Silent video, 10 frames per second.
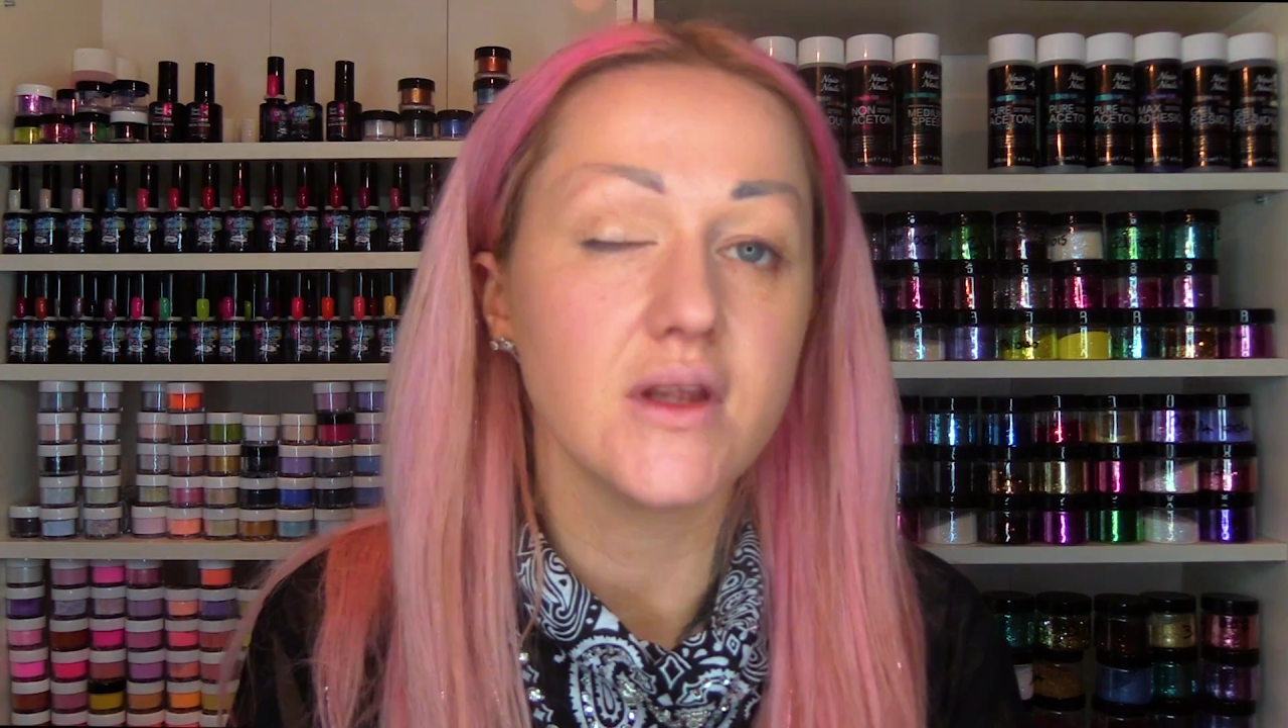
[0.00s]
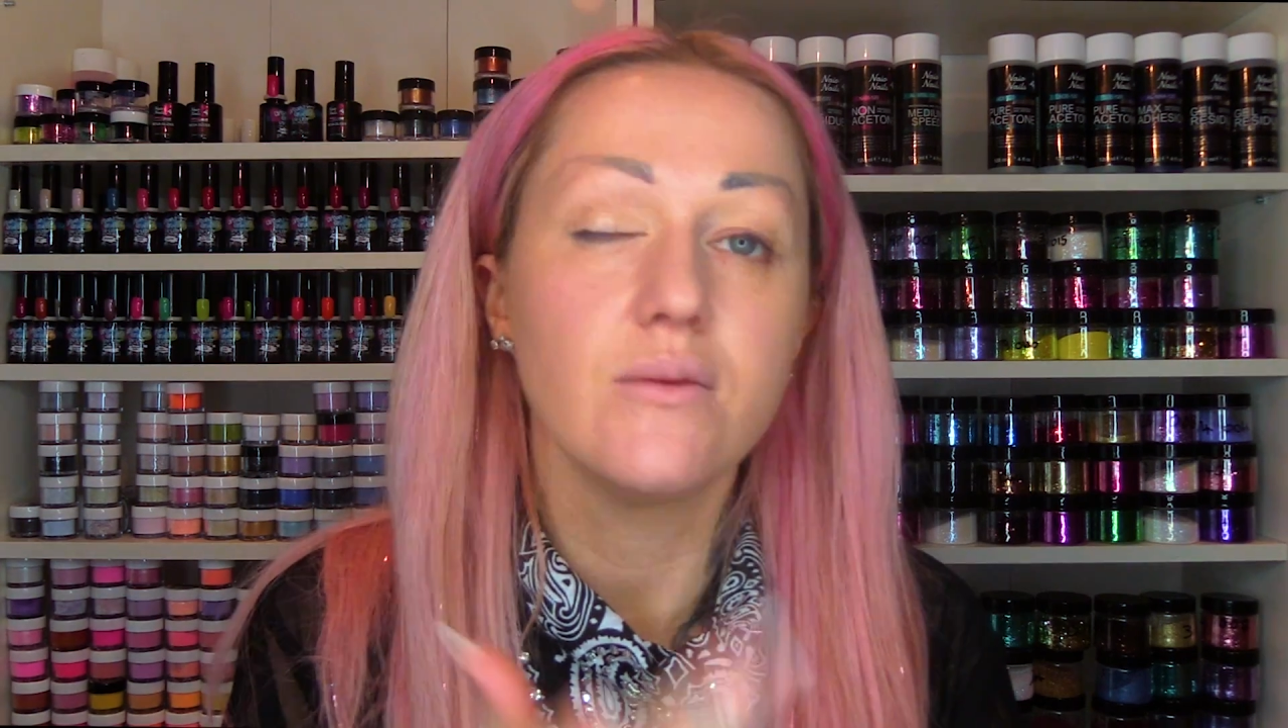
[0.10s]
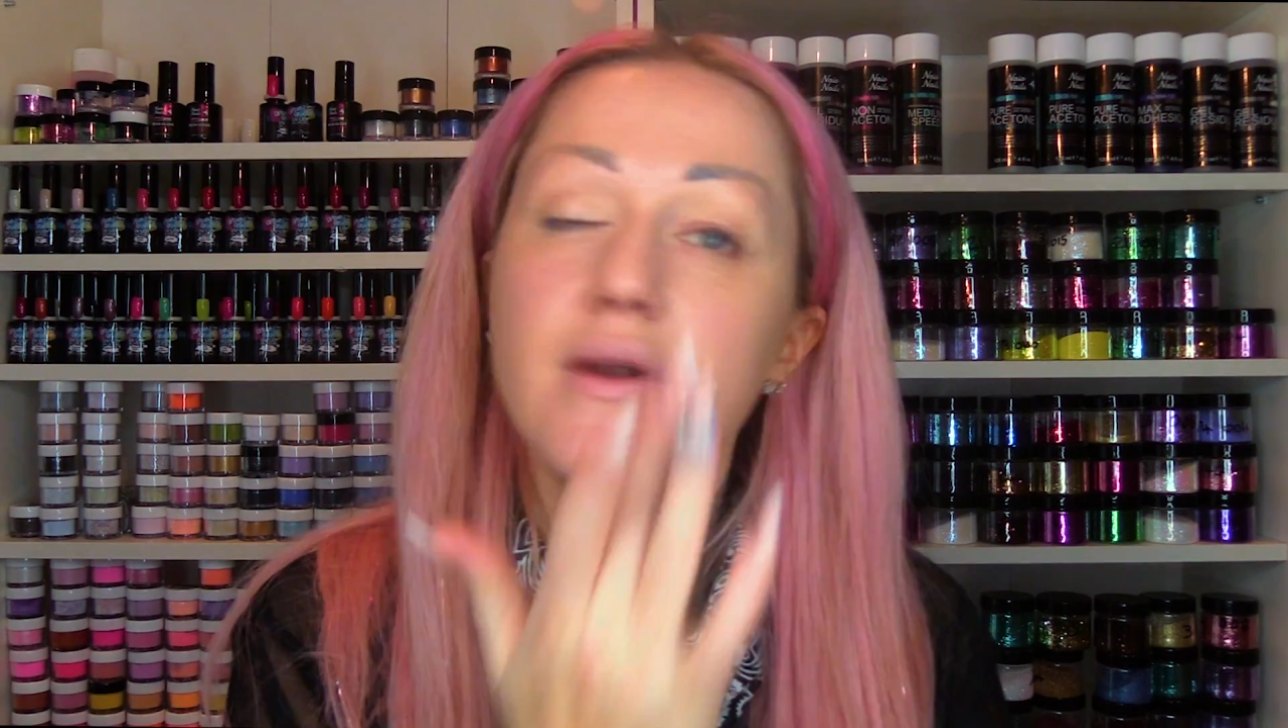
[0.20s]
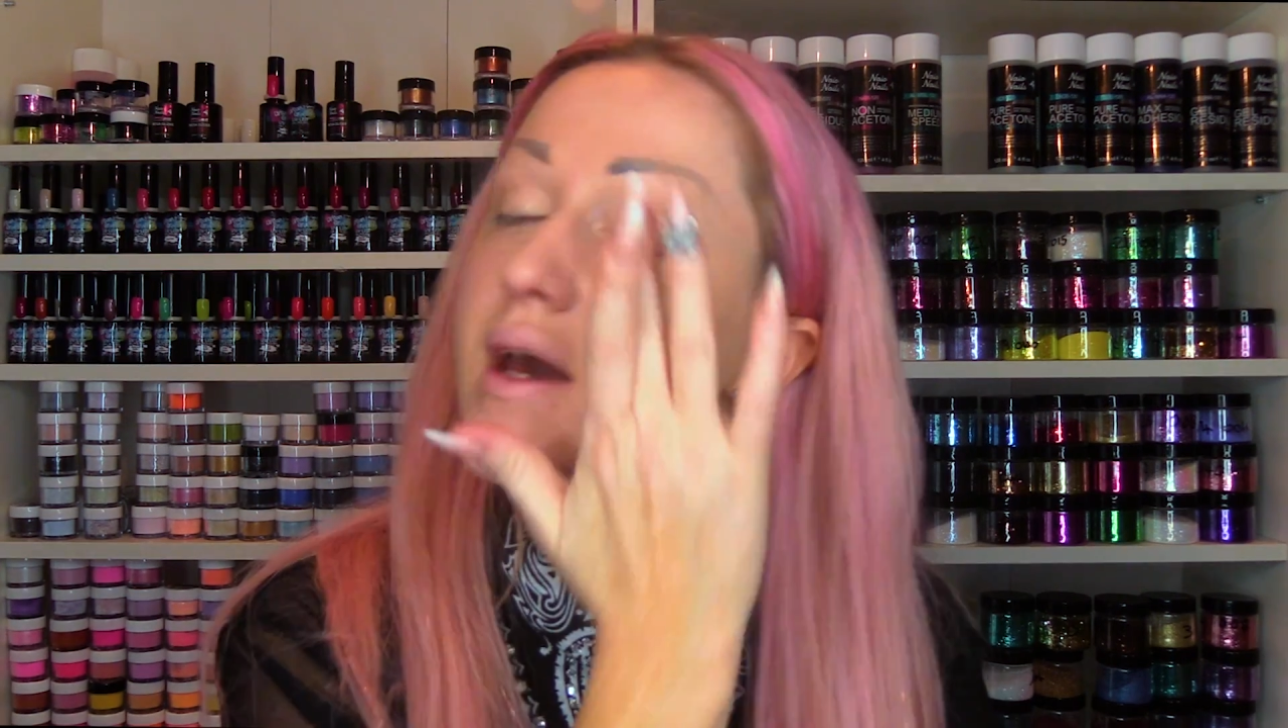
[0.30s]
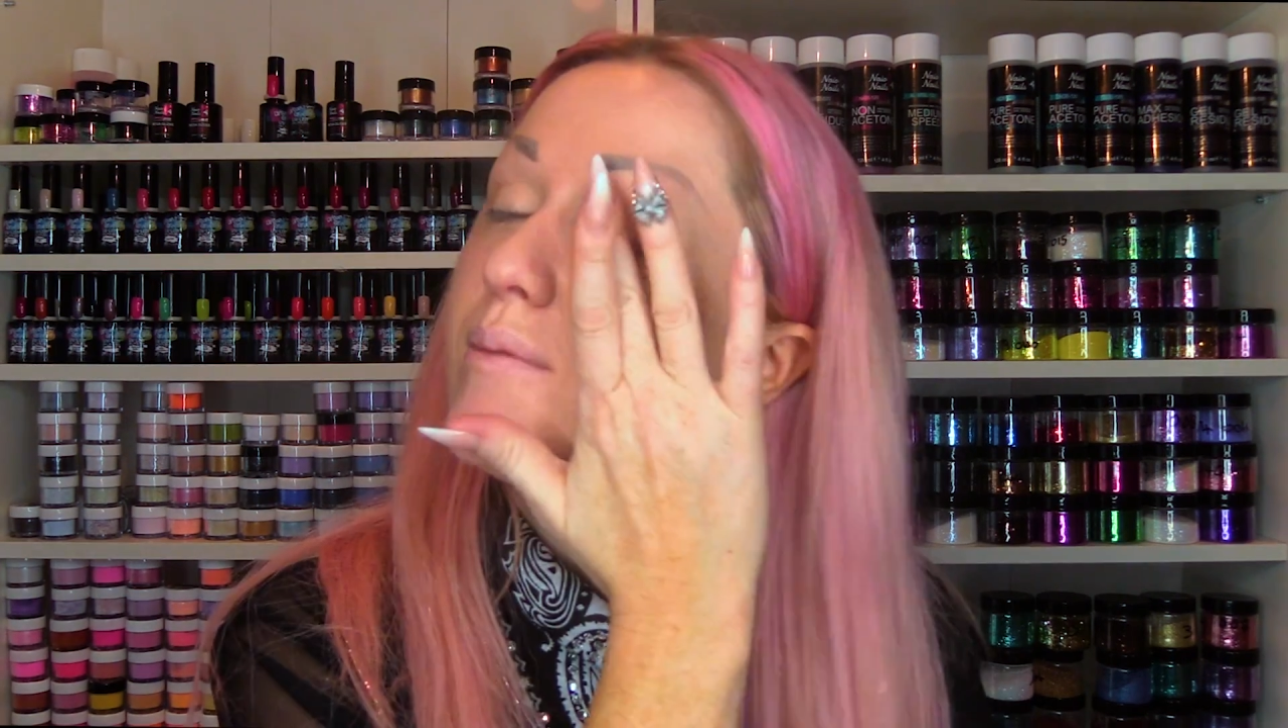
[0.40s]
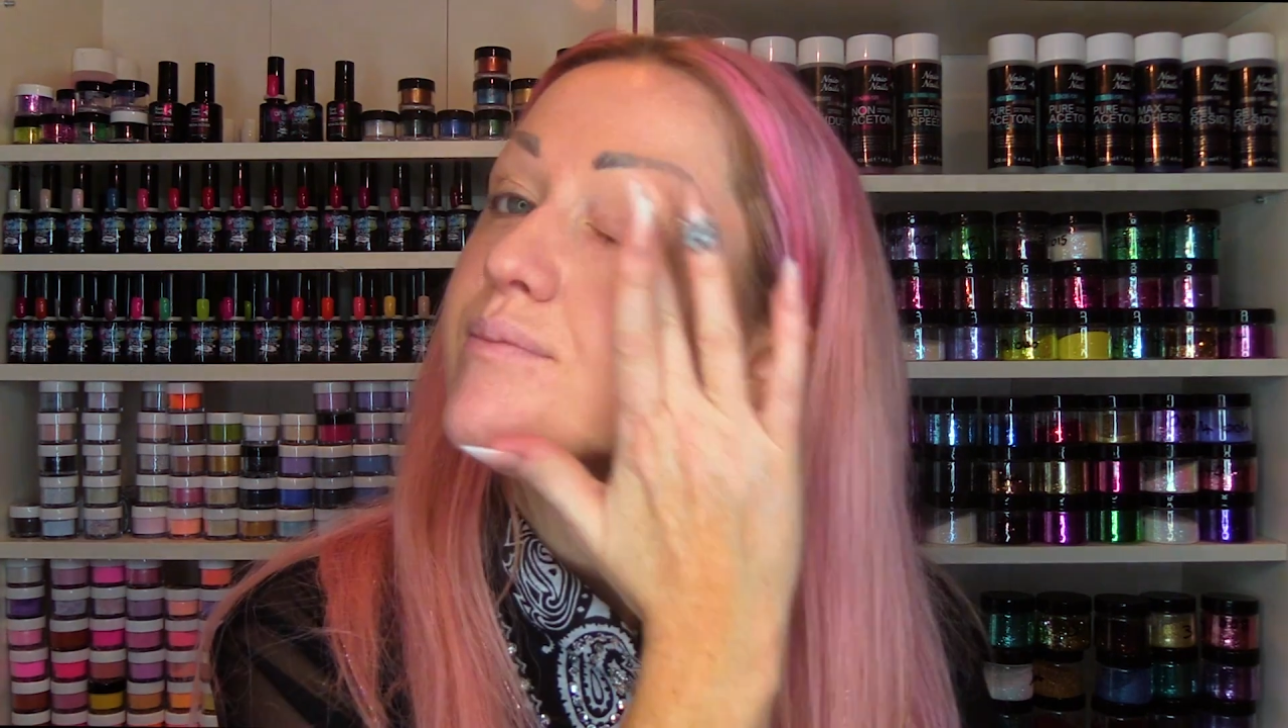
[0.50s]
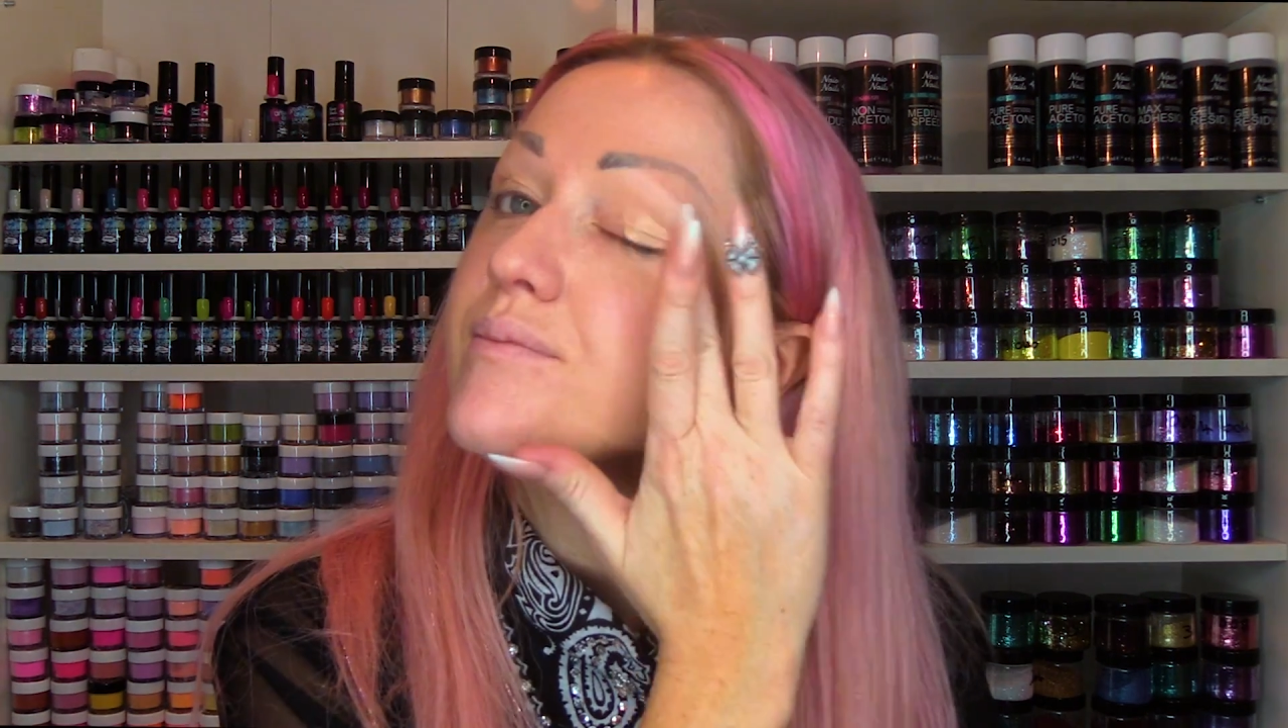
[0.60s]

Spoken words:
when I